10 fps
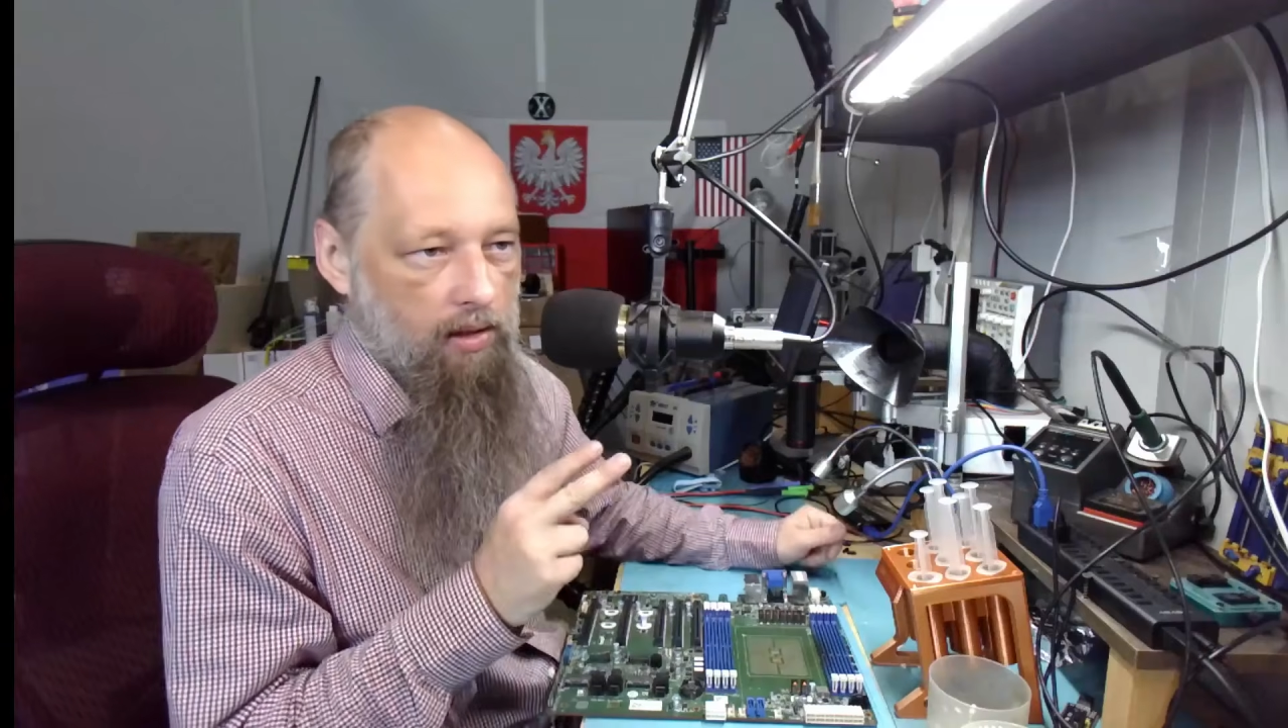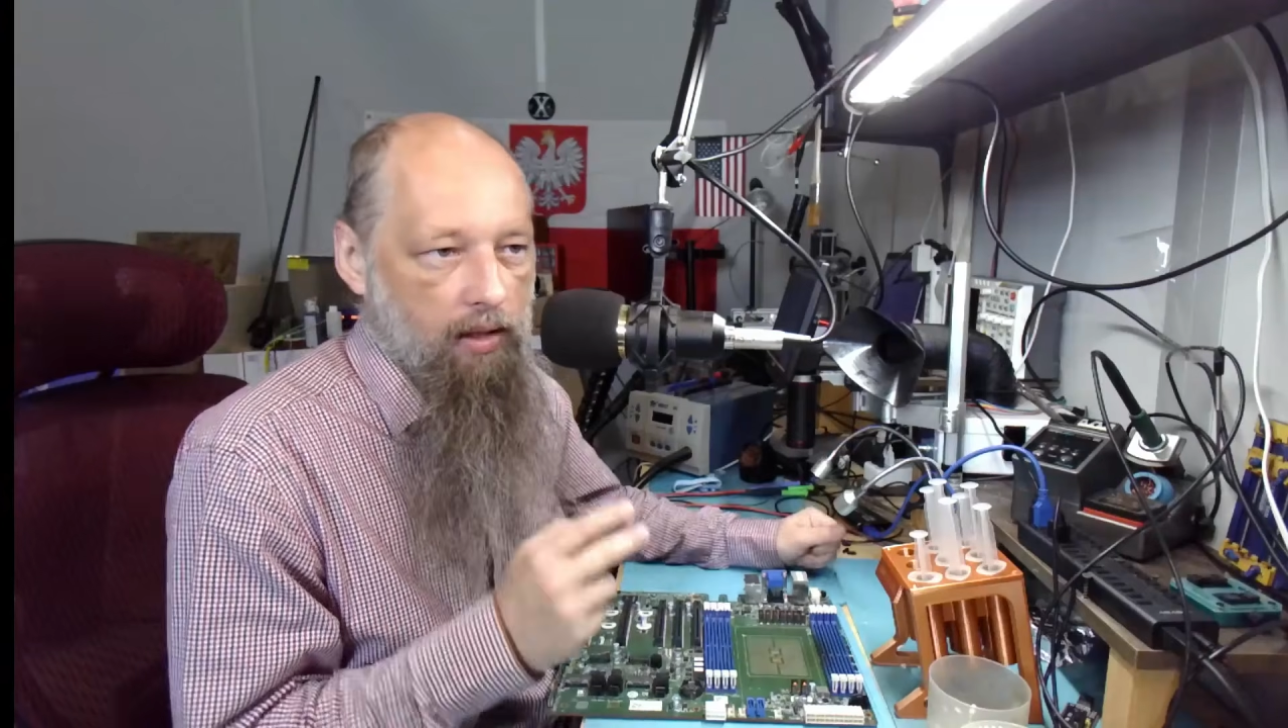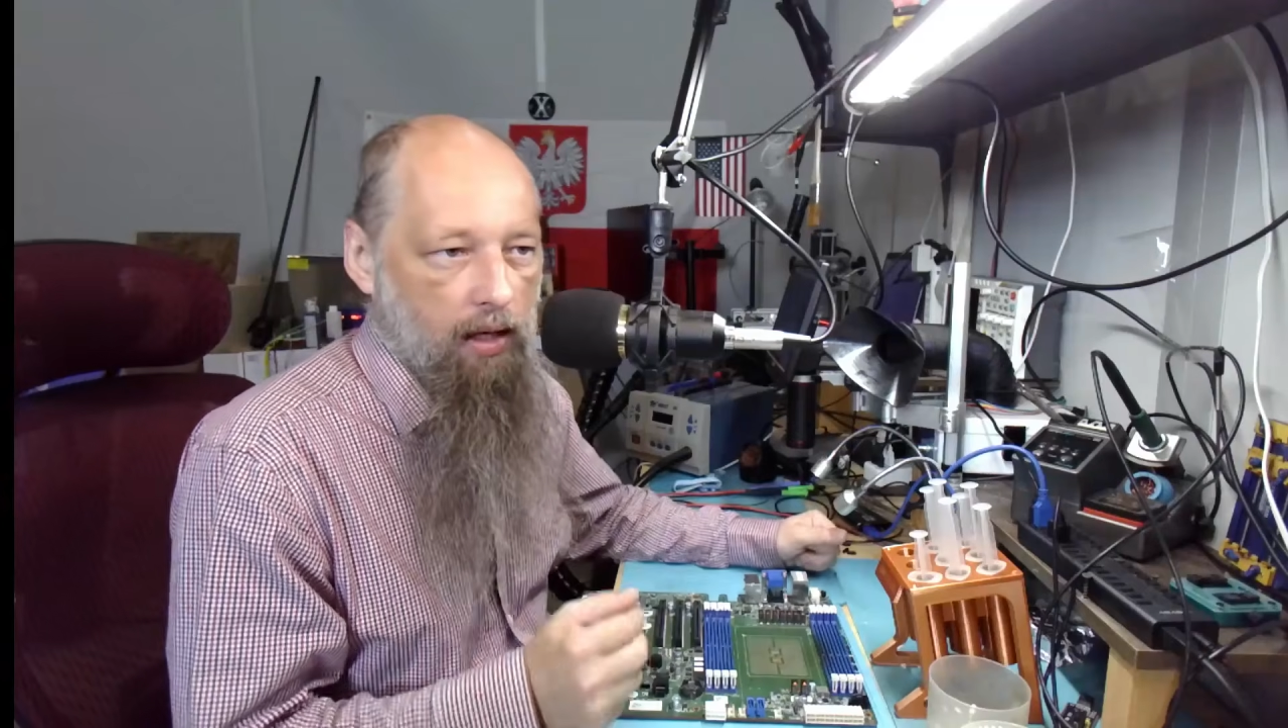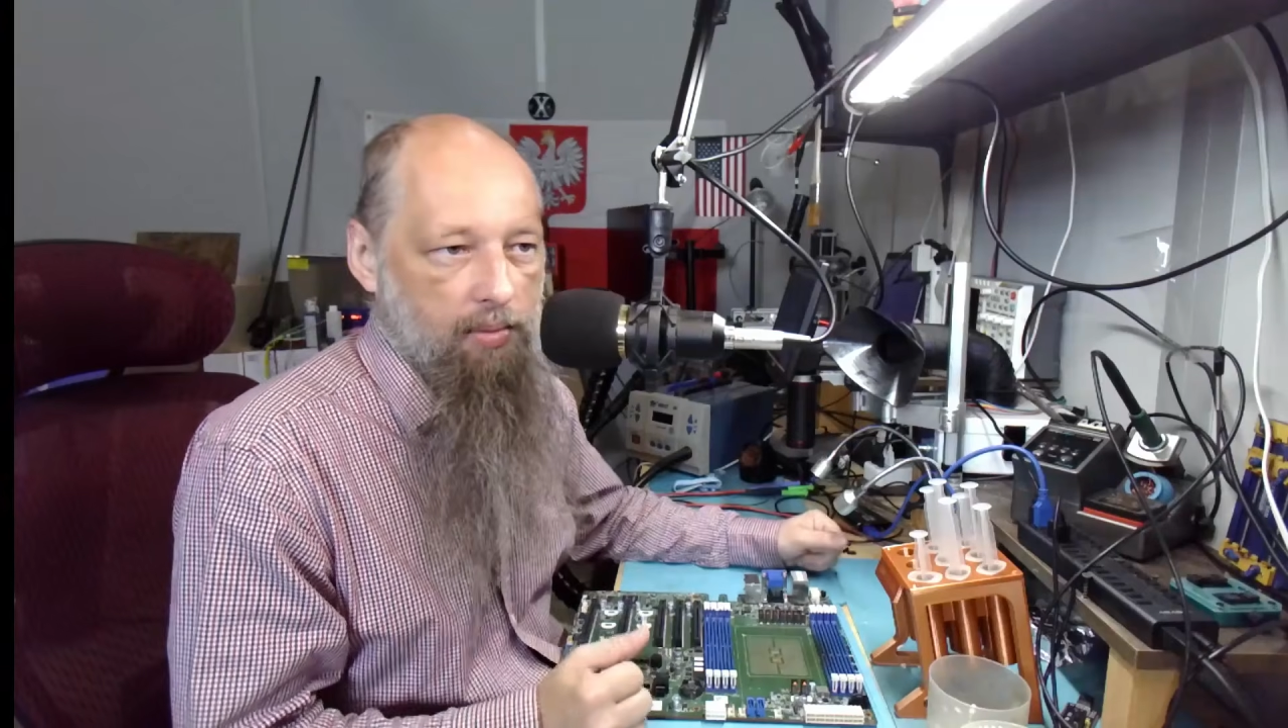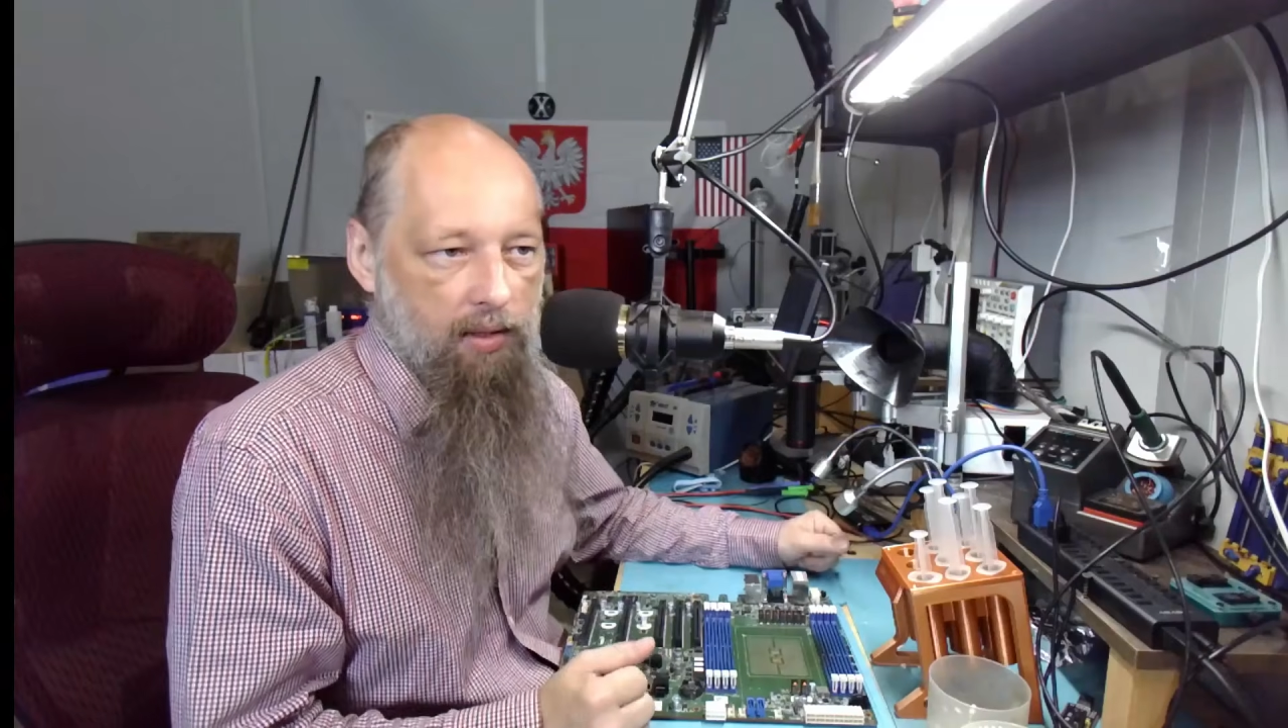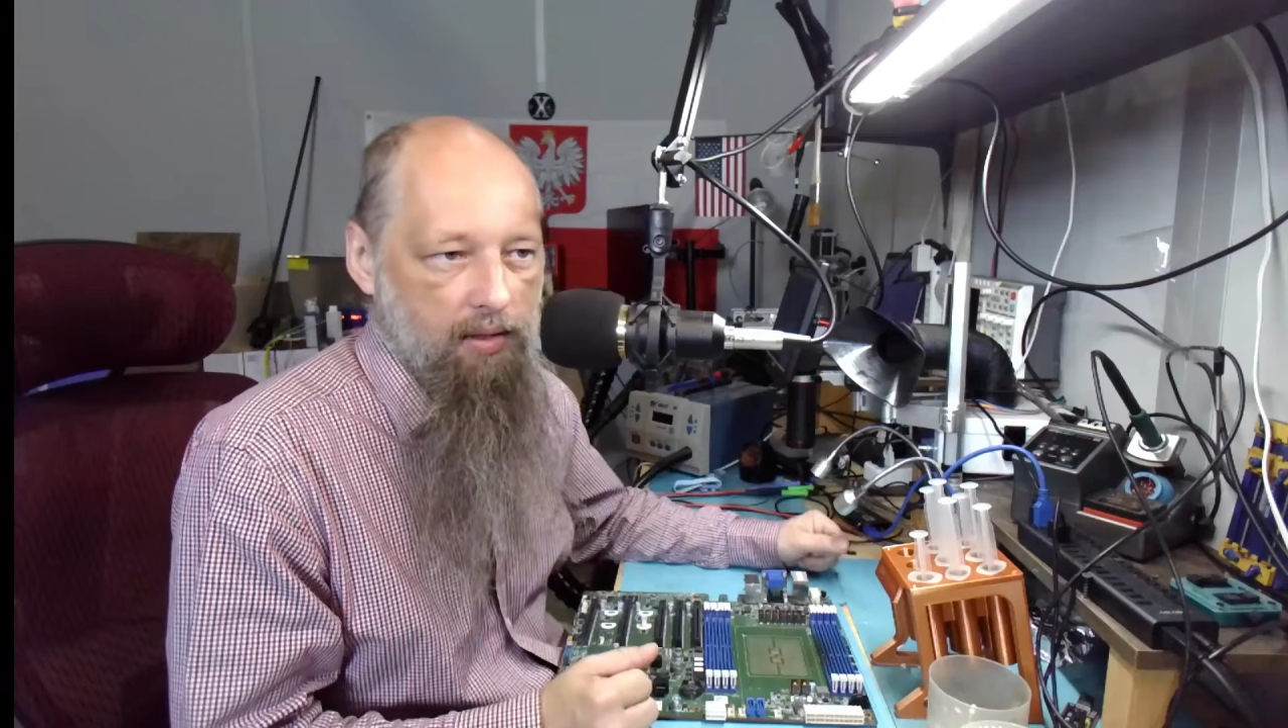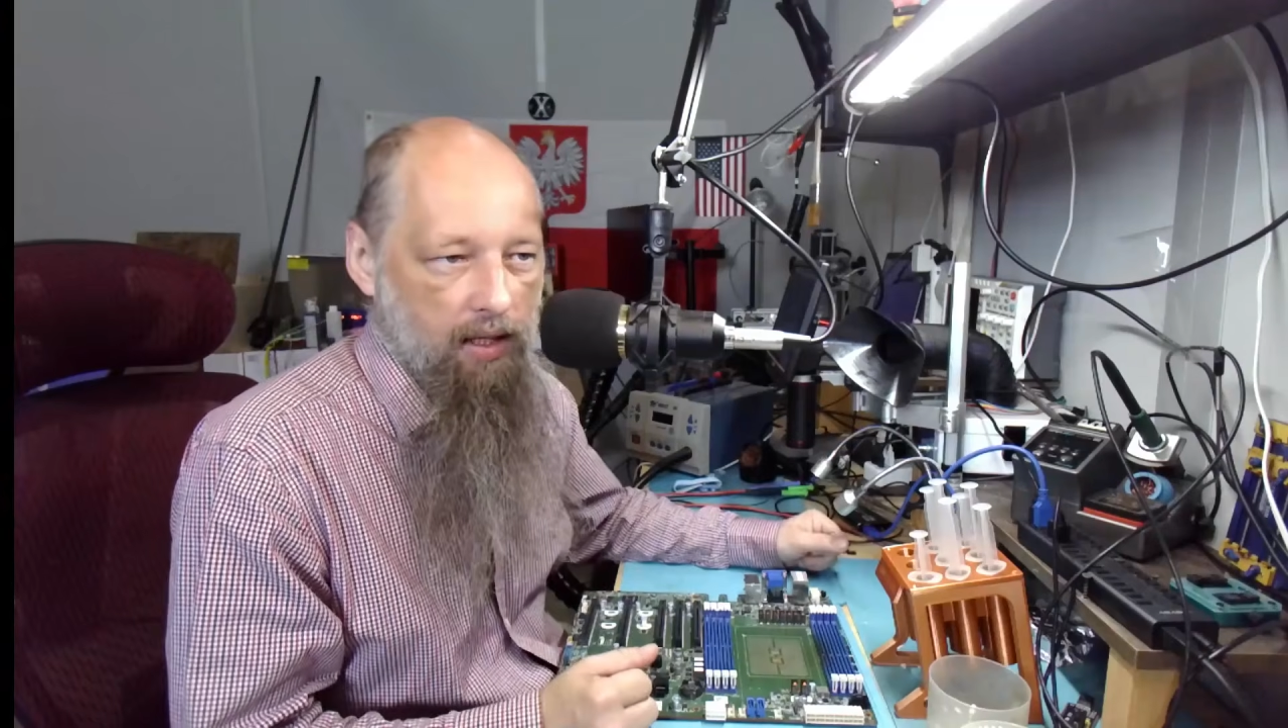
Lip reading: Captain